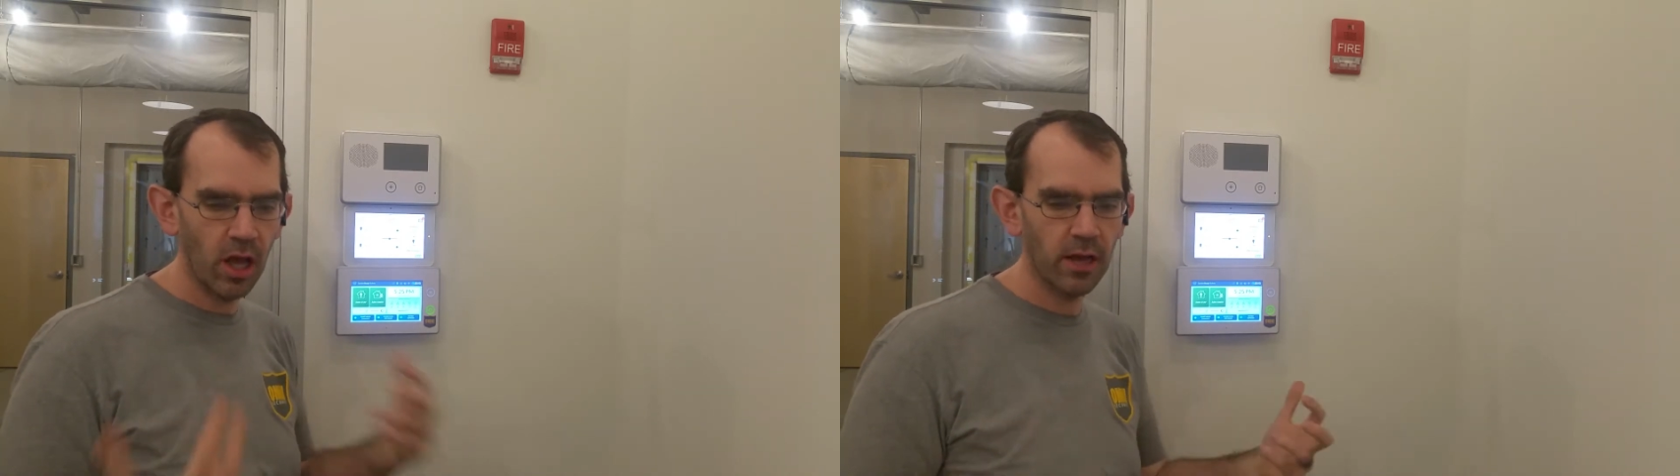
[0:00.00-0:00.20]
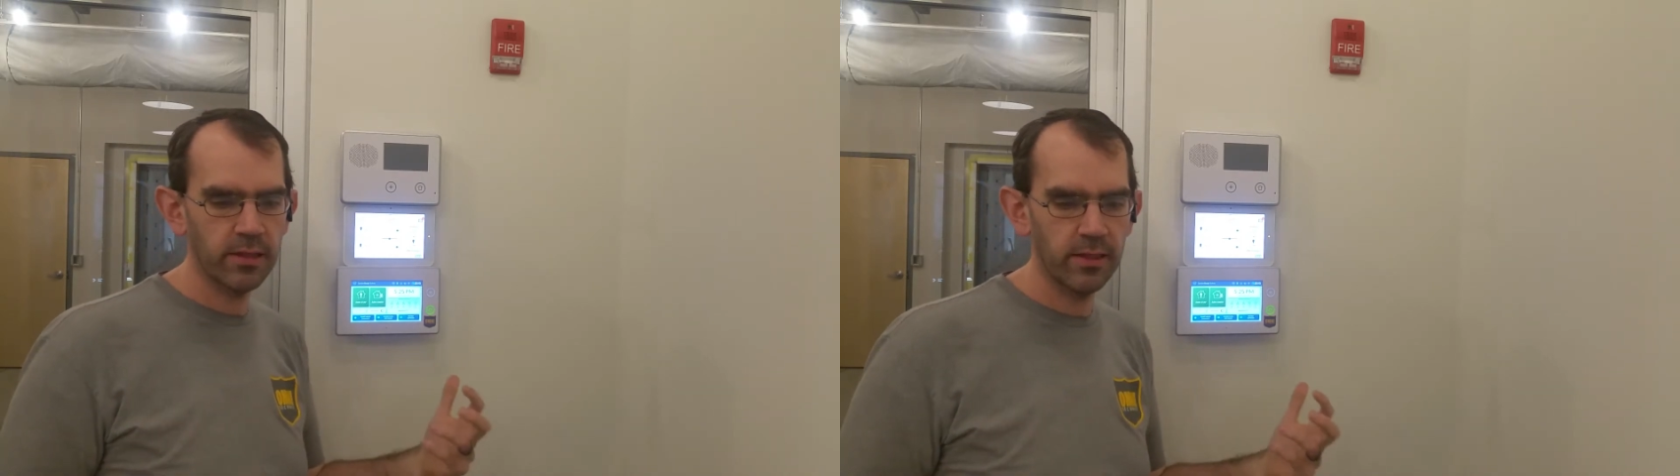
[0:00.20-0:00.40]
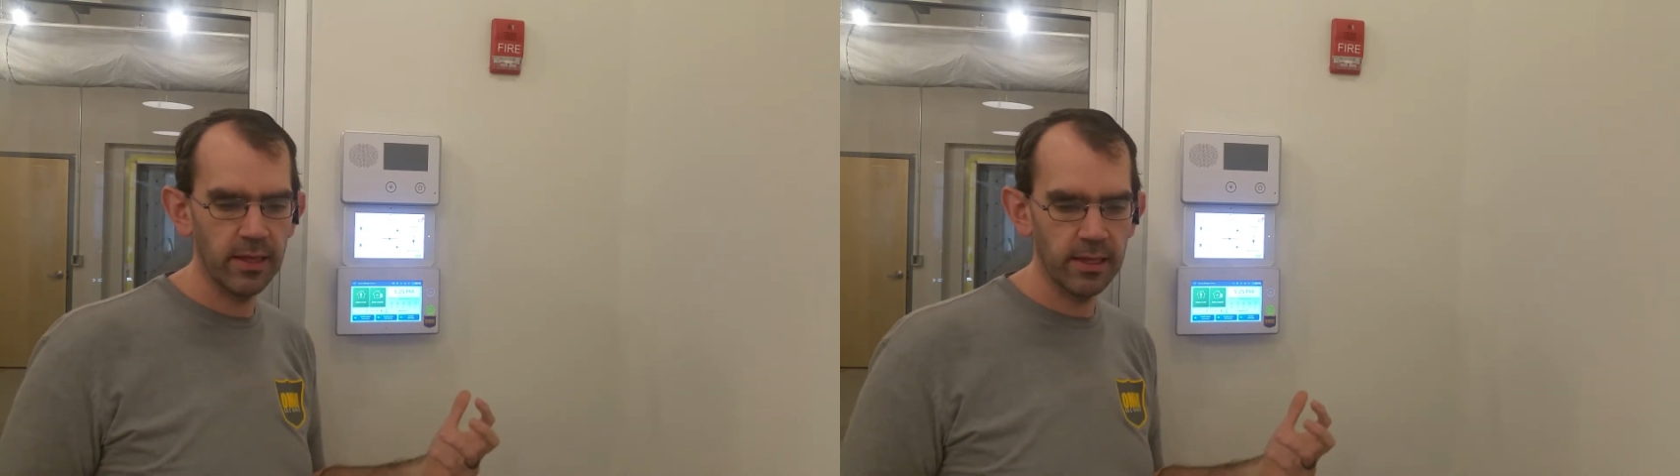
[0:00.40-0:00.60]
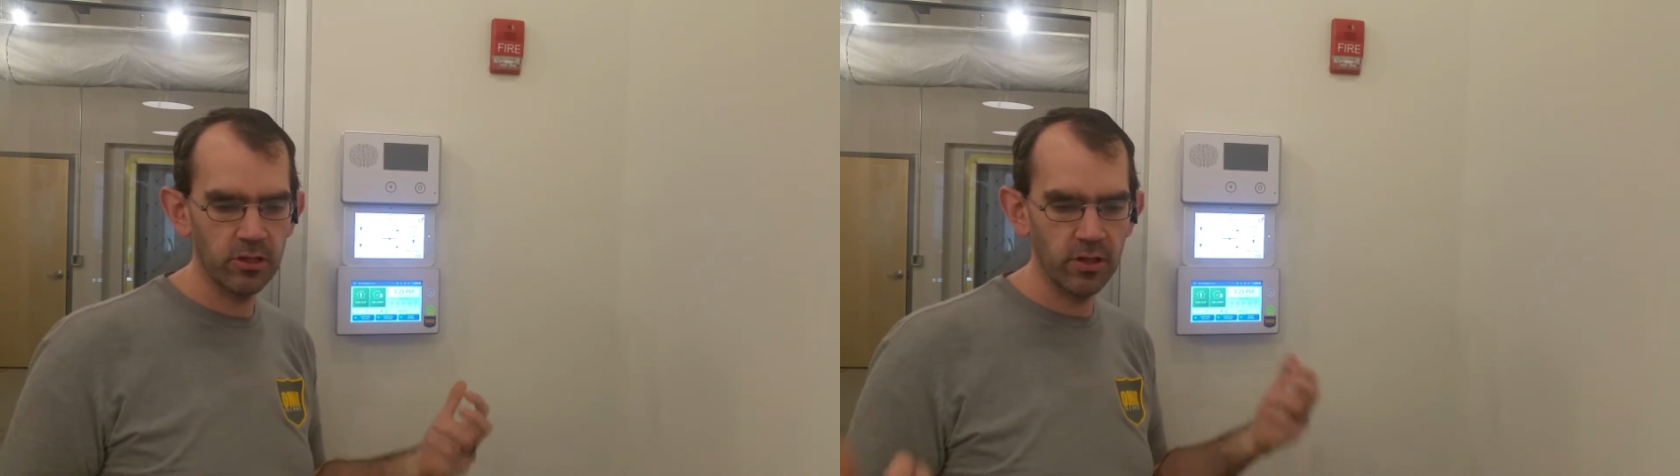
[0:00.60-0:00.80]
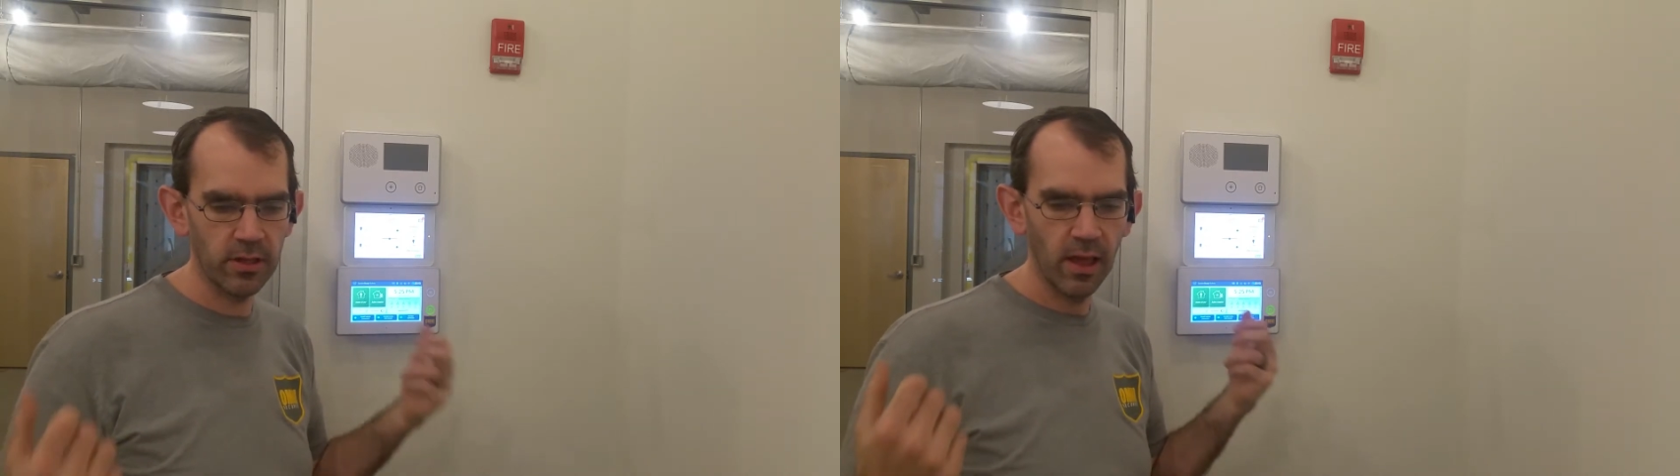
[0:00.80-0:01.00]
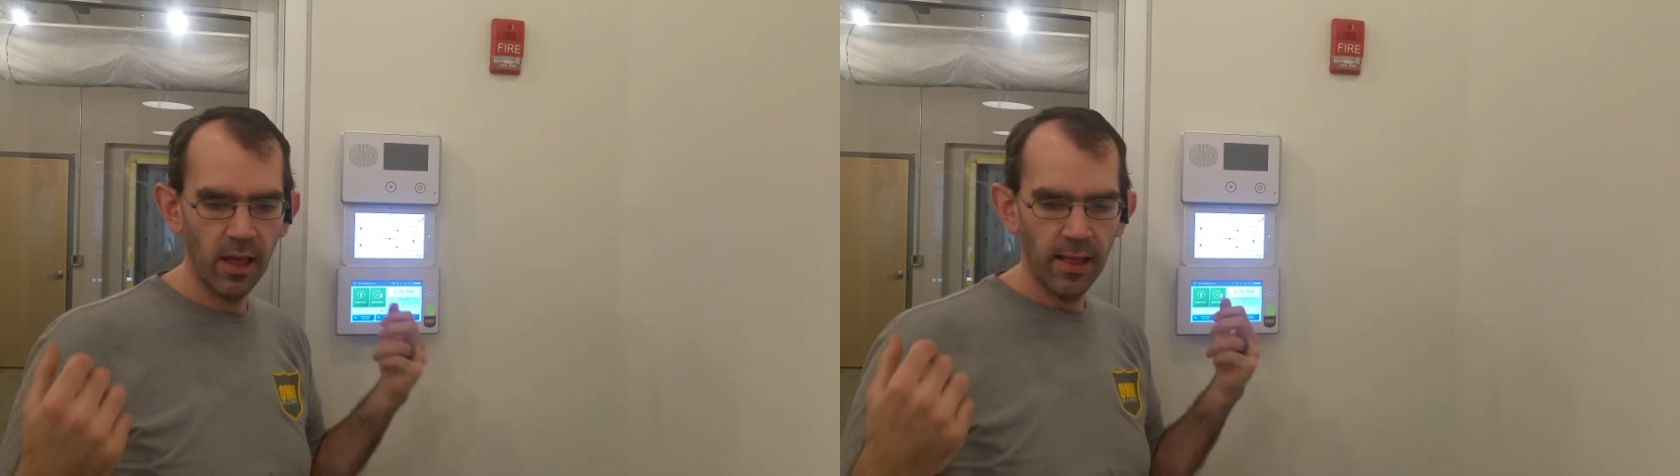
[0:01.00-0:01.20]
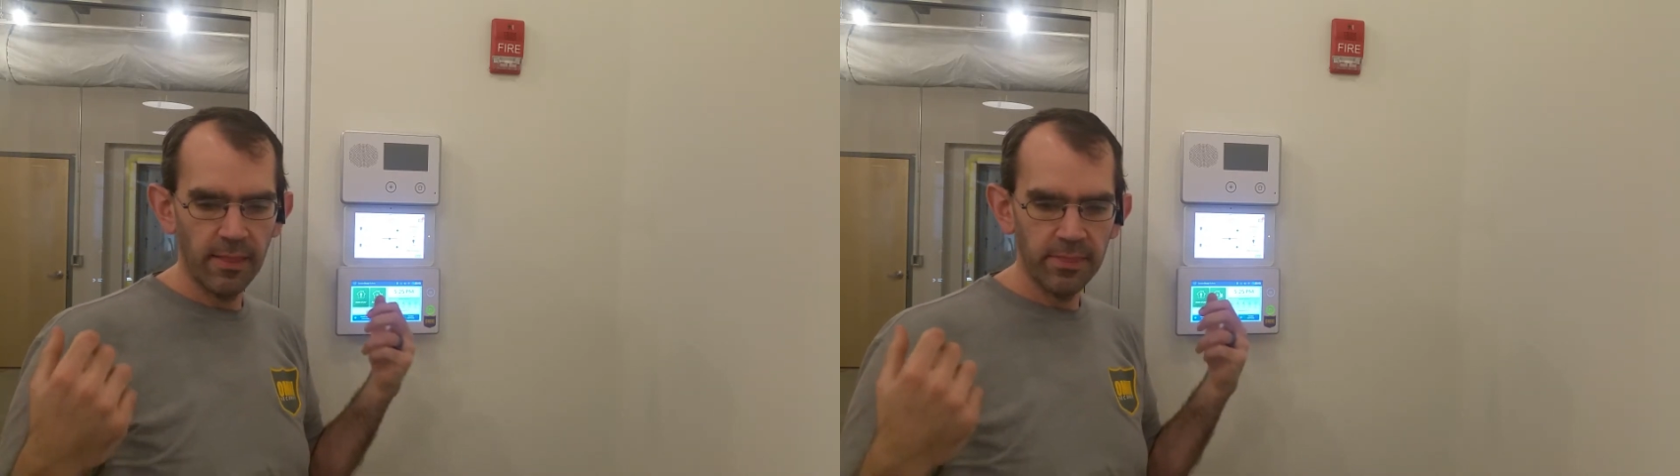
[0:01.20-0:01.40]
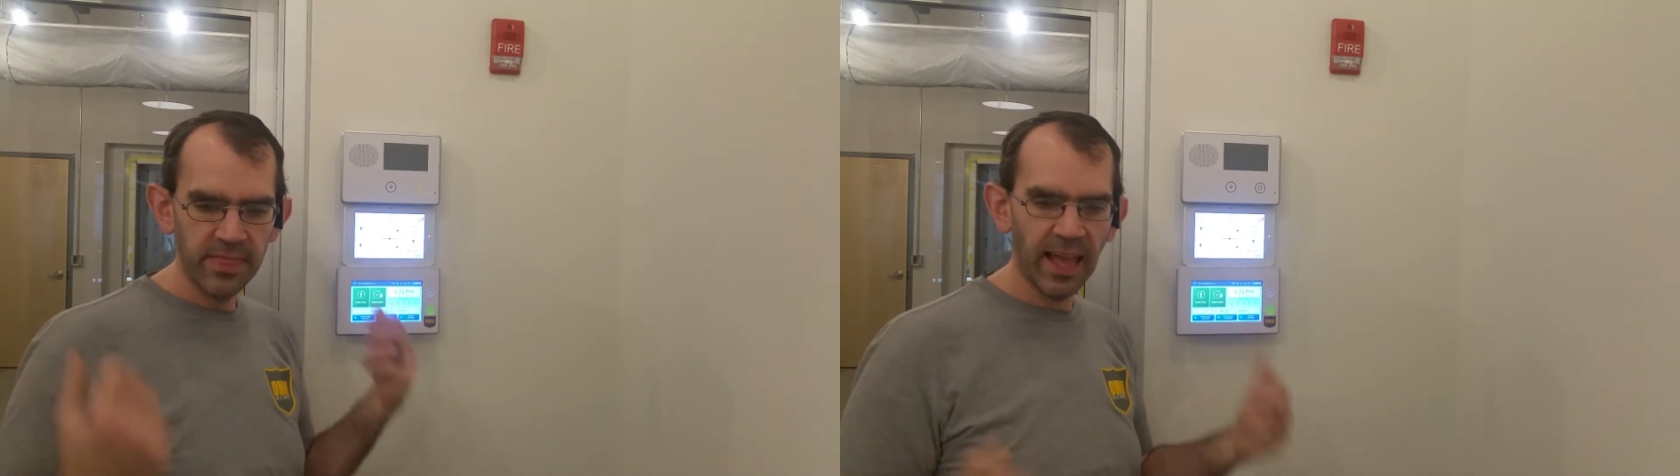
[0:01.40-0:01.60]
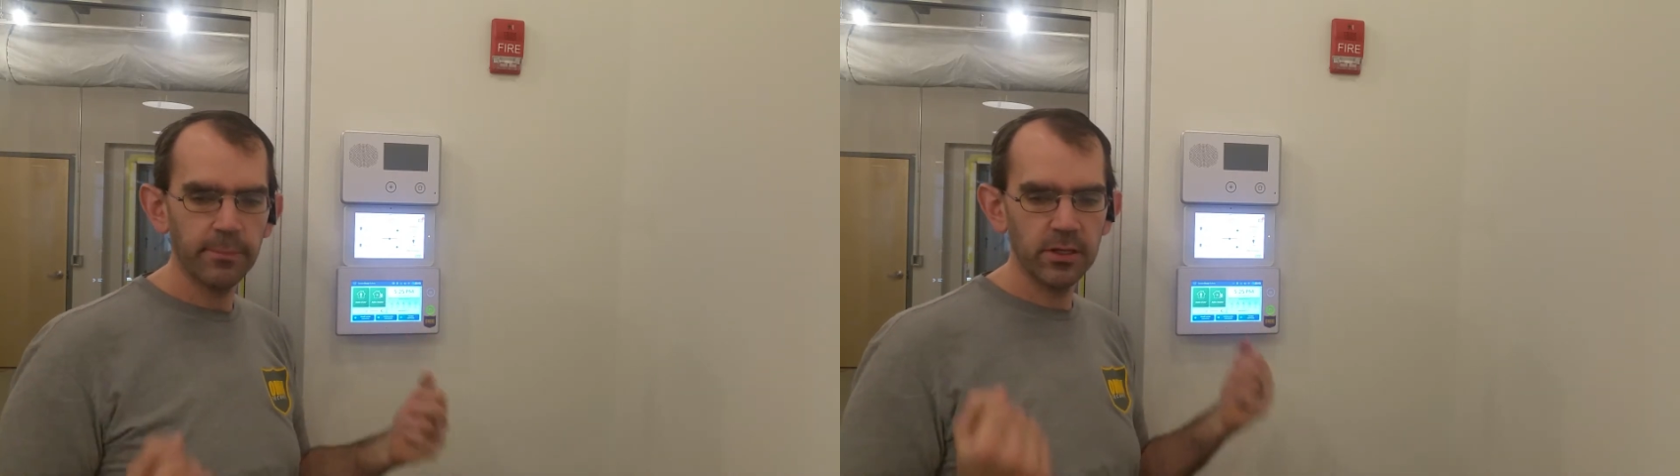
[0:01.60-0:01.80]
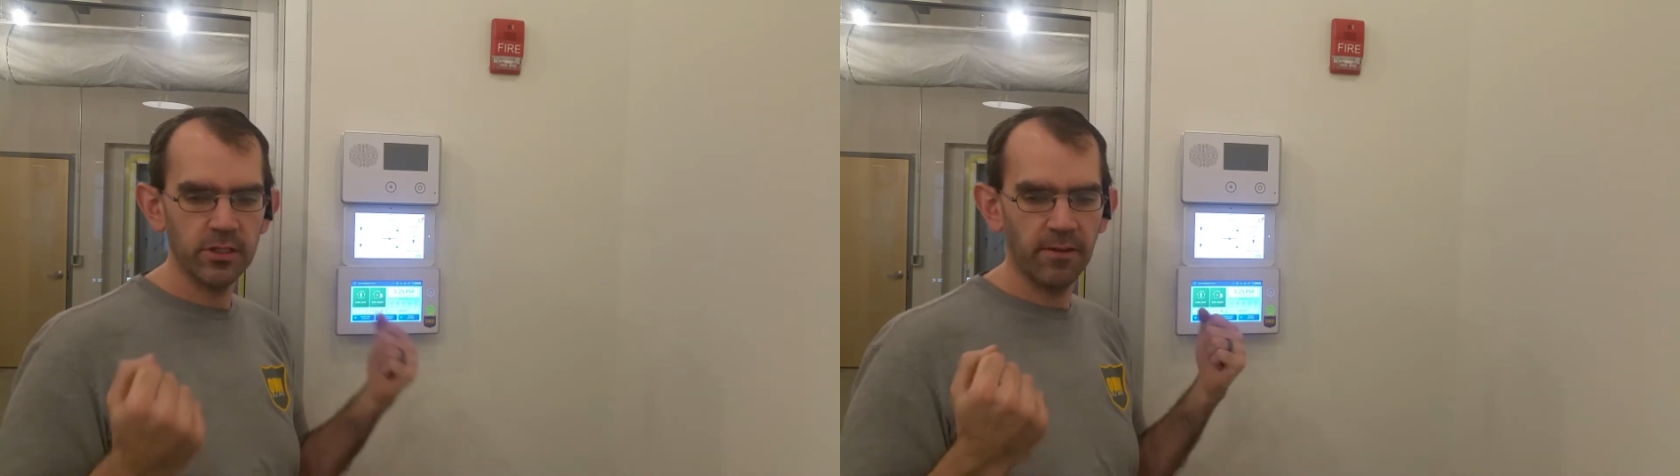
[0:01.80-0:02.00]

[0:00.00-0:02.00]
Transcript: talk to things just that much